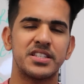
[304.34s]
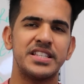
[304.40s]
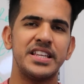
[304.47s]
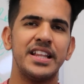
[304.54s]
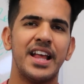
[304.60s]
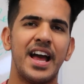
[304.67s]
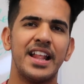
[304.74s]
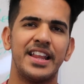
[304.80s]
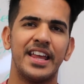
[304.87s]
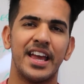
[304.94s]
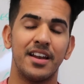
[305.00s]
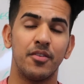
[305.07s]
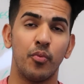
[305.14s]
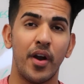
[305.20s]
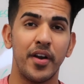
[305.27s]
see that, they
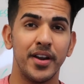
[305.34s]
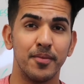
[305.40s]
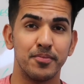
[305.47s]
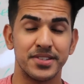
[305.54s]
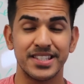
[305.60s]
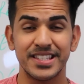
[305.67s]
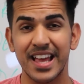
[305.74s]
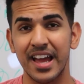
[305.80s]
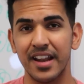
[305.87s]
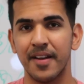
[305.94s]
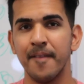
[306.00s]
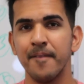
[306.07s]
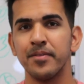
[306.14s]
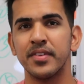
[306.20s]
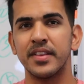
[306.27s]
get very
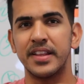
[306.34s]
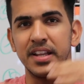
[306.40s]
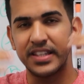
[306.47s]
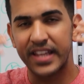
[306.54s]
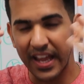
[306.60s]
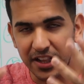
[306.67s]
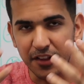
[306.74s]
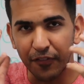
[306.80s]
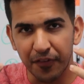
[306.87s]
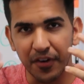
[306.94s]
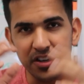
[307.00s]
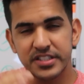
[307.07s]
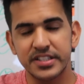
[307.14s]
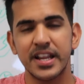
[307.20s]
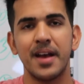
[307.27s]
upset, they take the
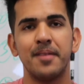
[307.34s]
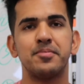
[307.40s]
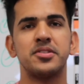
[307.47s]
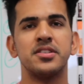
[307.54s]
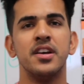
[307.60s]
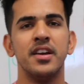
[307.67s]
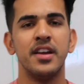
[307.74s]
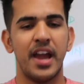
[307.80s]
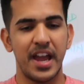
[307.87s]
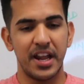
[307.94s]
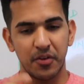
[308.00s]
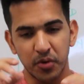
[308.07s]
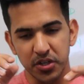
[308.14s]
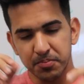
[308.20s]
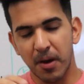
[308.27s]
first steps
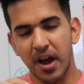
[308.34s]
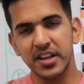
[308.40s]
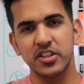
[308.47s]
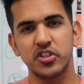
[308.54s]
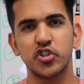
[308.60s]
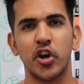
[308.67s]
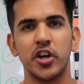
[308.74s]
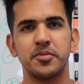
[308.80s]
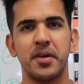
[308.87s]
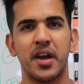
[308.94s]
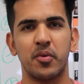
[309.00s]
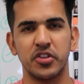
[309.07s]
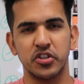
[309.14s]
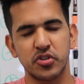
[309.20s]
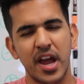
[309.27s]
and respond to the
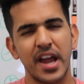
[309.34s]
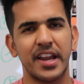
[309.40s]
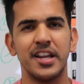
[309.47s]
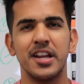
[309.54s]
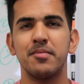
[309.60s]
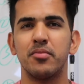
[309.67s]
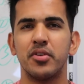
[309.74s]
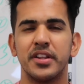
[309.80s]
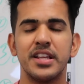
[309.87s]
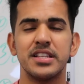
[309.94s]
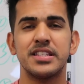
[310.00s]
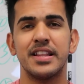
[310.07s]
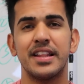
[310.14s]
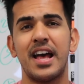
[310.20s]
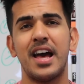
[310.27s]
chargeback with a tracking number,
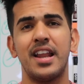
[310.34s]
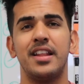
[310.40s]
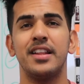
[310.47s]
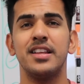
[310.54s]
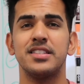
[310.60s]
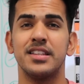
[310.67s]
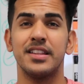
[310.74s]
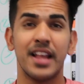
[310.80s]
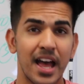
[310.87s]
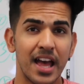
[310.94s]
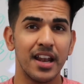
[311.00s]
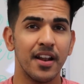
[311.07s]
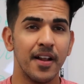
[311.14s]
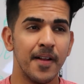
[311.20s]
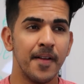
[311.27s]
this and that and this and
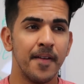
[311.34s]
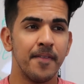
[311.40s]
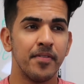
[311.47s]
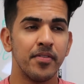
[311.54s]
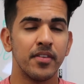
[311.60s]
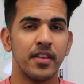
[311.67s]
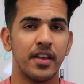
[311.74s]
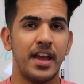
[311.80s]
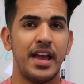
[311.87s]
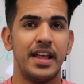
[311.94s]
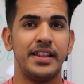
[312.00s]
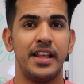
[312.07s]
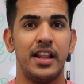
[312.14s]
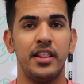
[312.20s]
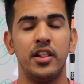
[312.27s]
that,
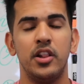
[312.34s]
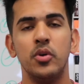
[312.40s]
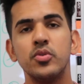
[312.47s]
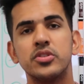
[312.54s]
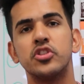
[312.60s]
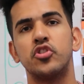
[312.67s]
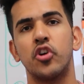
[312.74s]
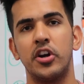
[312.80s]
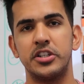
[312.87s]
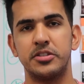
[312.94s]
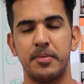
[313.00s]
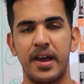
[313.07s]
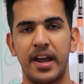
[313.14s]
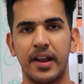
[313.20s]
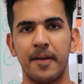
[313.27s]
and they lose the
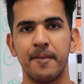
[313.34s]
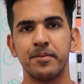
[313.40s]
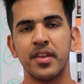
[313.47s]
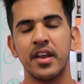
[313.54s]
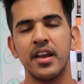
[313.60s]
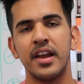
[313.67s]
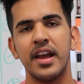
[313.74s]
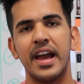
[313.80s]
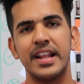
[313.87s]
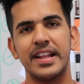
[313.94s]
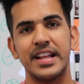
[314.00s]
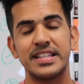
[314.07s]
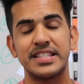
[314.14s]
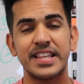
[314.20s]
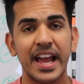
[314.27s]
chargeback. And
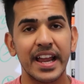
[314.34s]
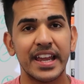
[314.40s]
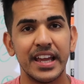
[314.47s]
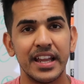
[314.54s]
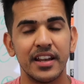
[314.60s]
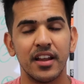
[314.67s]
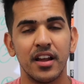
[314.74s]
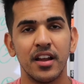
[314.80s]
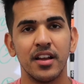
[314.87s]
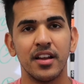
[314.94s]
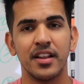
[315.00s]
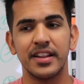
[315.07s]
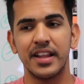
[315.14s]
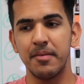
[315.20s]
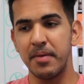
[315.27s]
then second,
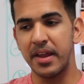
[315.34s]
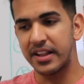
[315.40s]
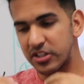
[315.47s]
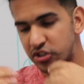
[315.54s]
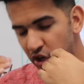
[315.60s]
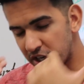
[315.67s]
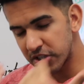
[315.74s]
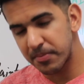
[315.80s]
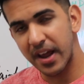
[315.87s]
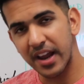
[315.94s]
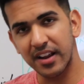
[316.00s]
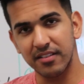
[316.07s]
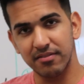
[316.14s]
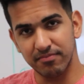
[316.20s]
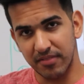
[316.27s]
they make the
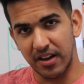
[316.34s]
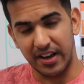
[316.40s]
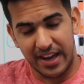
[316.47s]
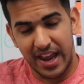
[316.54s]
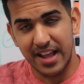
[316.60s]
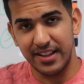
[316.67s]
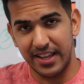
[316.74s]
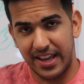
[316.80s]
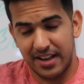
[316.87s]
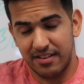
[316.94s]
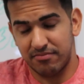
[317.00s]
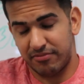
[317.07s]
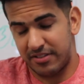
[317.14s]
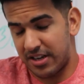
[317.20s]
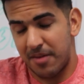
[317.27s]
chargeback again,
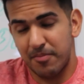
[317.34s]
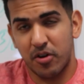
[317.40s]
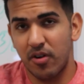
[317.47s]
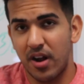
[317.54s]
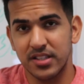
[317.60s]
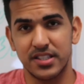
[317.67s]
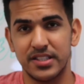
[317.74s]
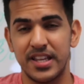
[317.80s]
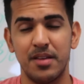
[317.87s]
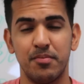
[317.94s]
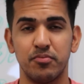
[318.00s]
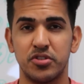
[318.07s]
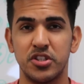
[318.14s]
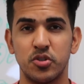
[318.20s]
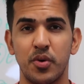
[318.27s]
they come across the
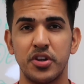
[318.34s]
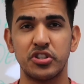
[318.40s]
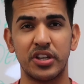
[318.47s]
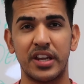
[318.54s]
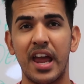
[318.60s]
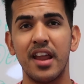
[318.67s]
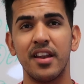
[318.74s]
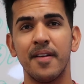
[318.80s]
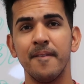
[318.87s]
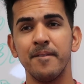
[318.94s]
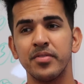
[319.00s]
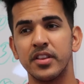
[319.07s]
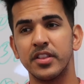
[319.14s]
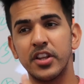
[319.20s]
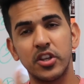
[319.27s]
same situation again,
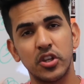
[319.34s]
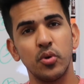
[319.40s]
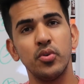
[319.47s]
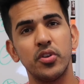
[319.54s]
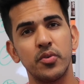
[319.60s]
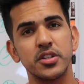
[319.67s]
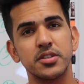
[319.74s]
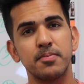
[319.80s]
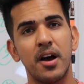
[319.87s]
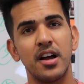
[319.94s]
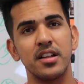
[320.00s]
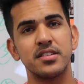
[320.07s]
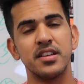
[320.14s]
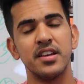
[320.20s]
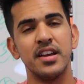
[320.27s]
they do the
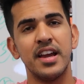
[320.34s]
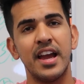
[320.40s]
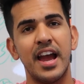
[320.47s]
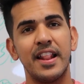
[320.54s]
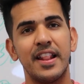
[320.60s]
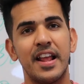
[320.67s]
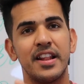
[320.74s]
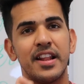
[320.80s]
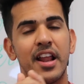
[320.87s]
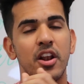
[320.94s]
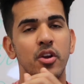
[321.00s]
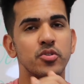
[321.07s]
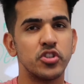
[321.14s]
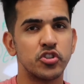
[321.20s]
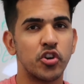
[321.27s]
response, and then
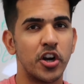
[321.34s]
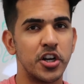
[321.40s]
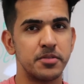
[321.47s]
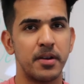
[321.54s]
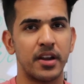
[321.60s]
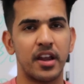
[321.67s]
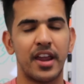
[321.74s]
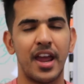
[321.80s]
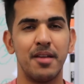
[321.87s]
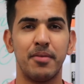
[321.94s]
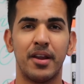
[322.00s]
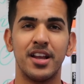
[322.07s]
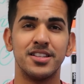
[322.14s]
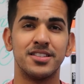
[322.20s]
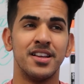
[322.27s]
they lose a chargeback again.
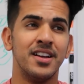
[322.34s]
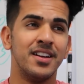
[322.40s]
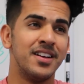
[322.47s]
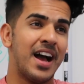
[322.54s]
Because